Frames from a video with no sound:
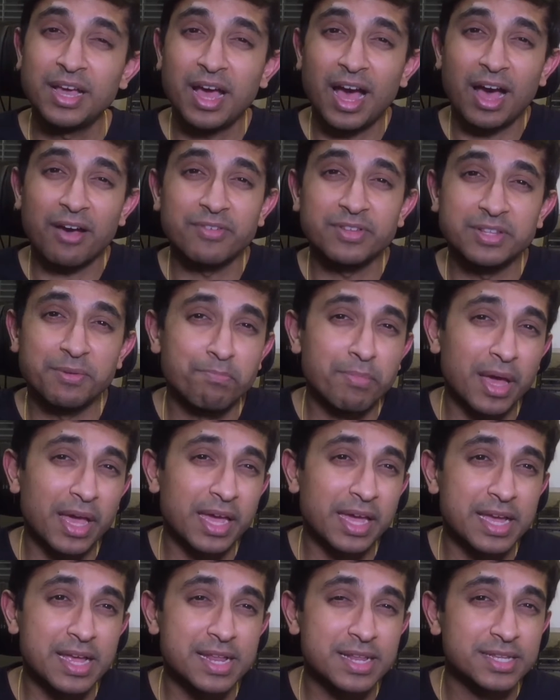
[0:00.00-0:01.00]
have a
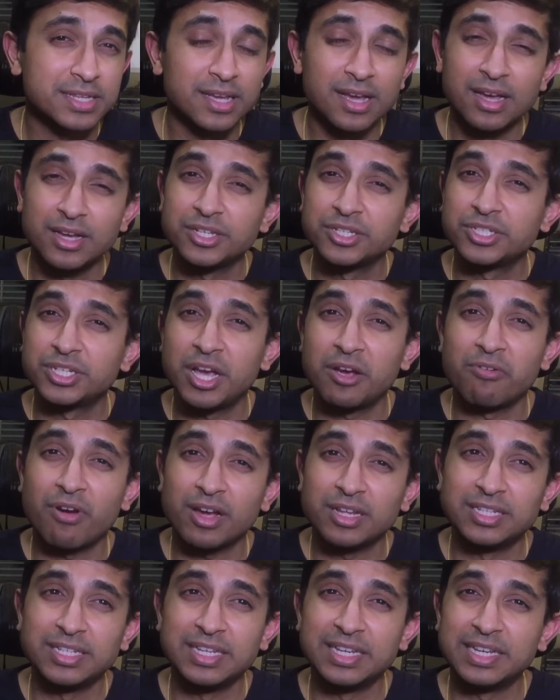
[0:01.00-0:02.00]
debate, share
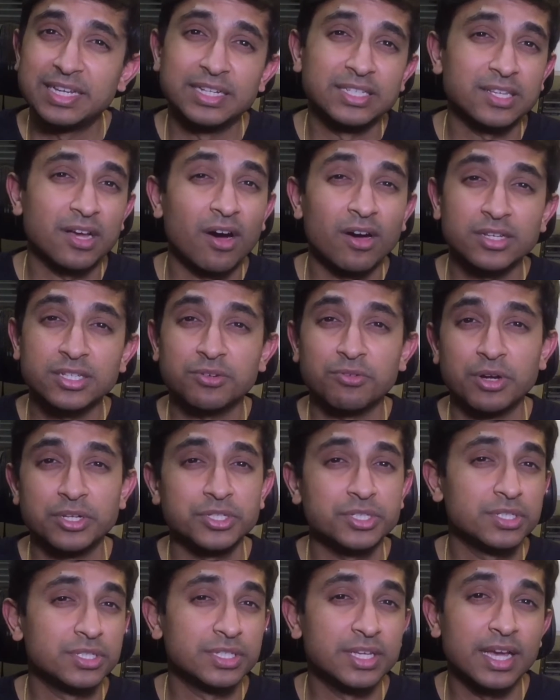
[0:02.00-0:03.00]
ideas, ask
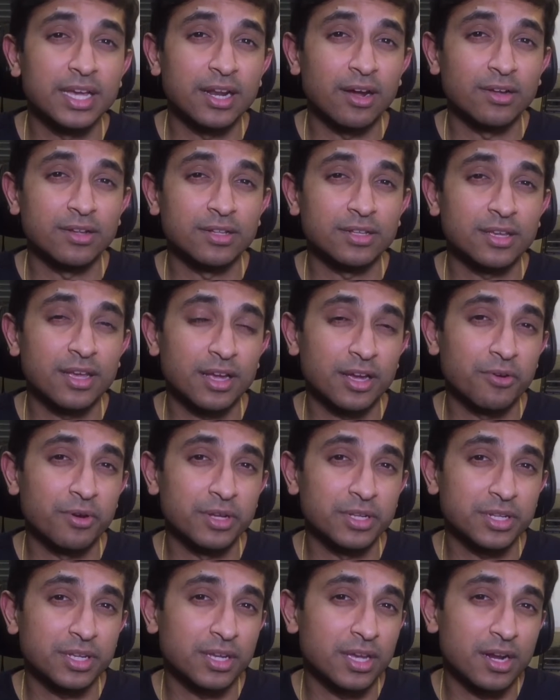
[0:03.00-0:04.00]
questions, get
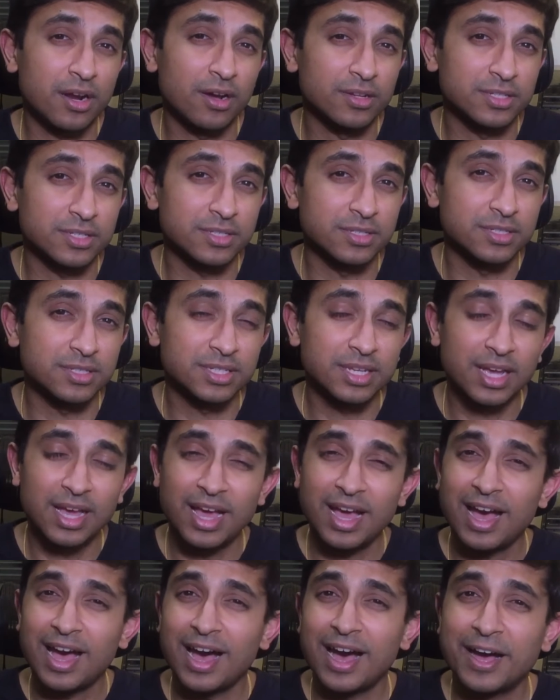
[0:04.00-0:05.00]
answers.
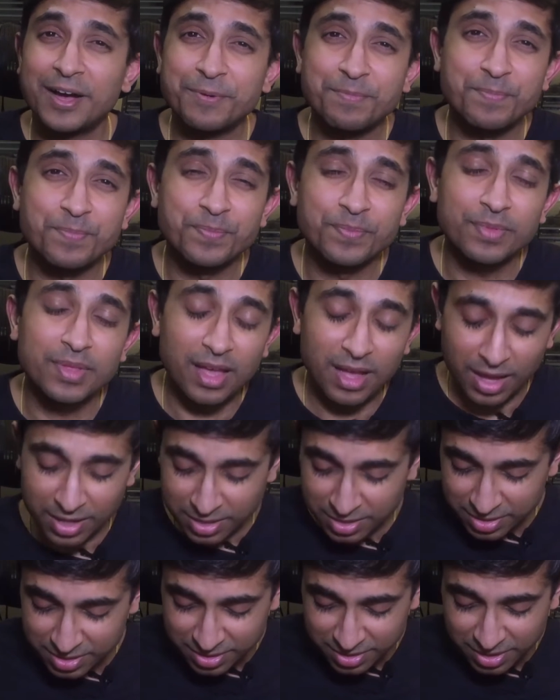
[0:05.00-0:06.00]

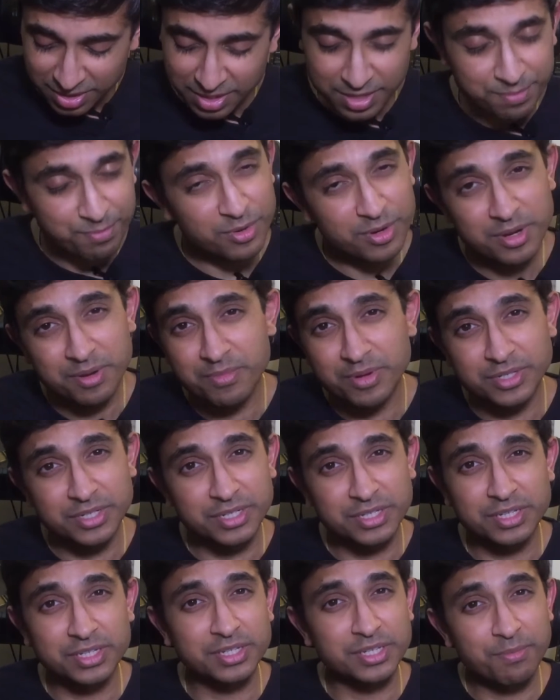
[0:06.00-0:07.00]
And it pretty much
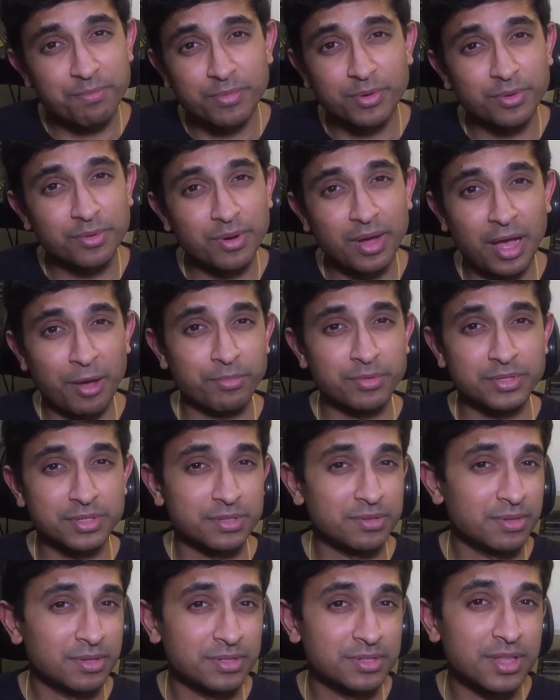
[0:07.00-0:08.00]
is a simple app as
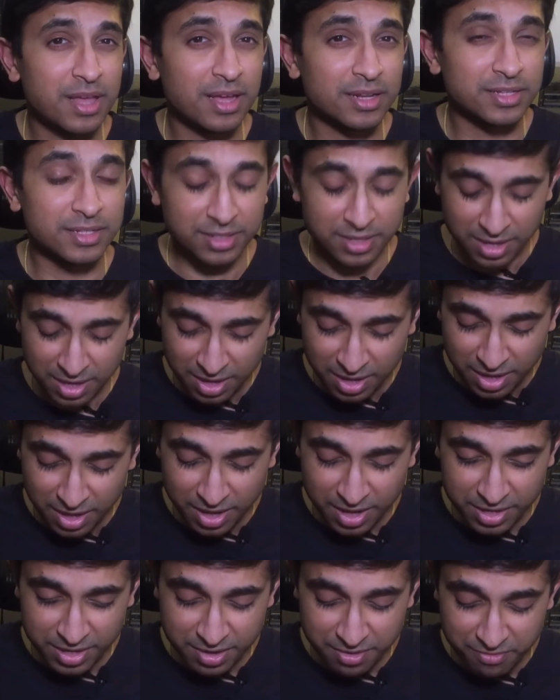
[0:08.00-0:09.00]
it does that. And
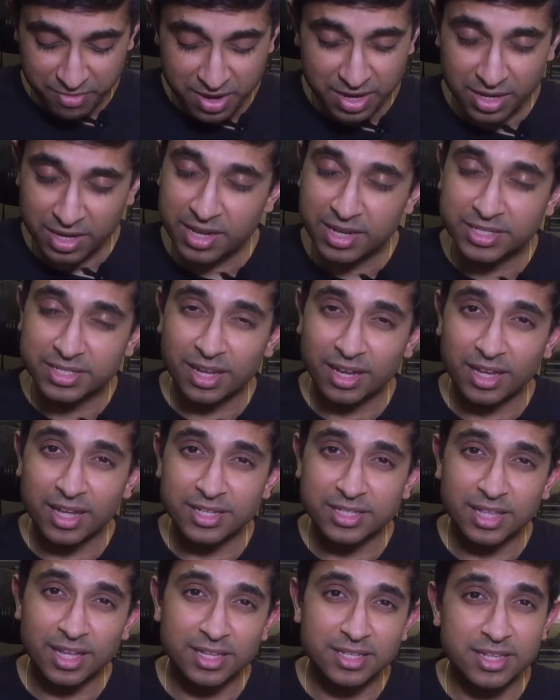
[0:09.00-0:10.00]
it really is, I
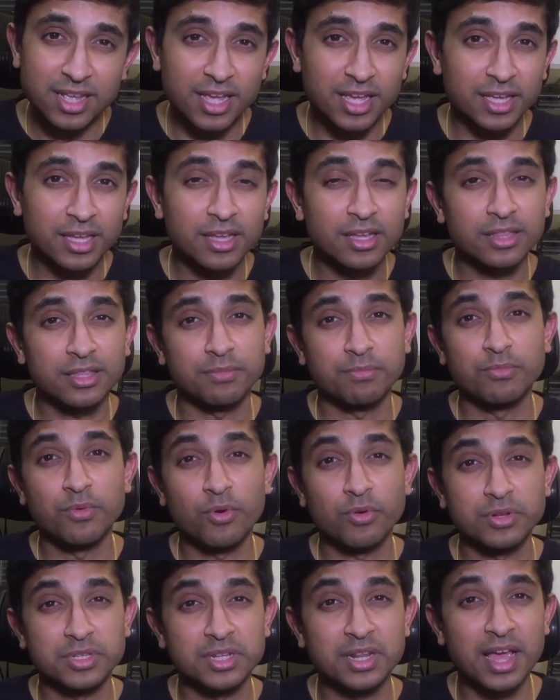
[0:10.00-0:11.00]
guess, that saying that
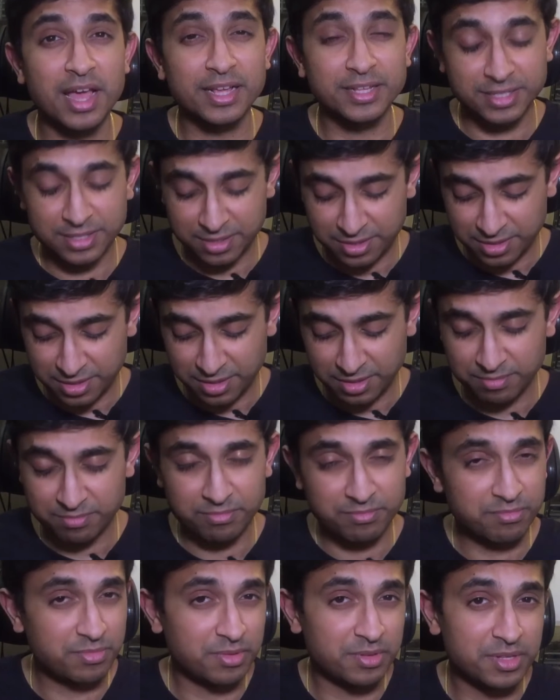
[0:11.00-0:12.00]
more is less. And
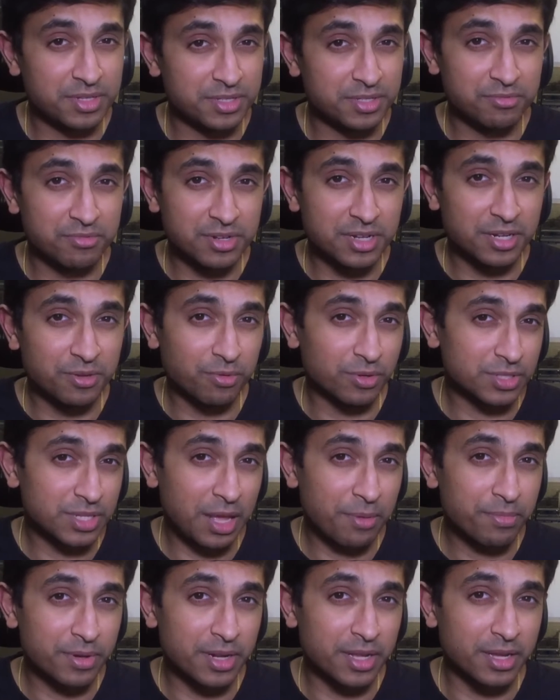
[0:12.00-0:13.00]
this is really what's
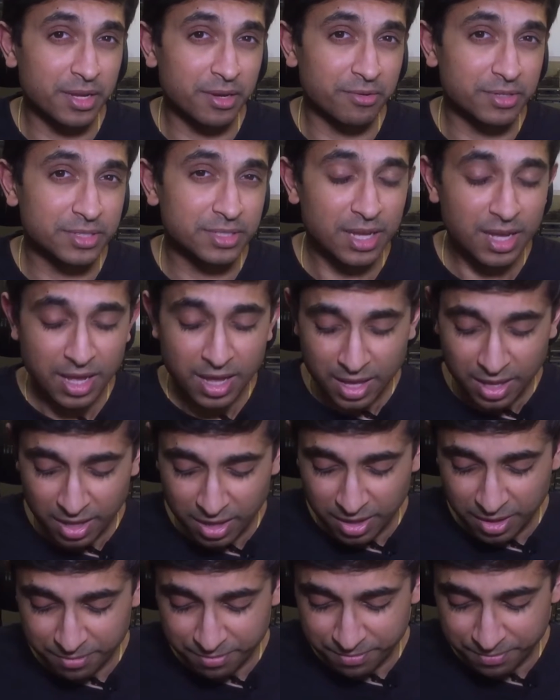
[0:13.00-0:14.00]
happened here is,
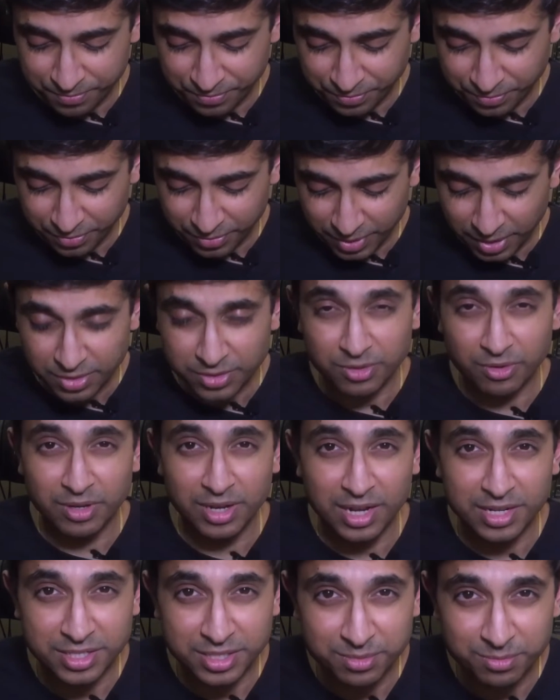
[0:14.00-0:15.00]

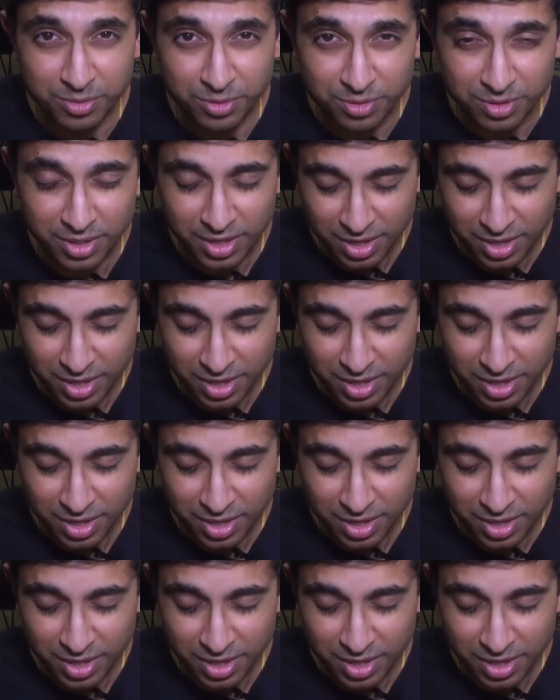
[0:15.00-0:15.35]
less is more,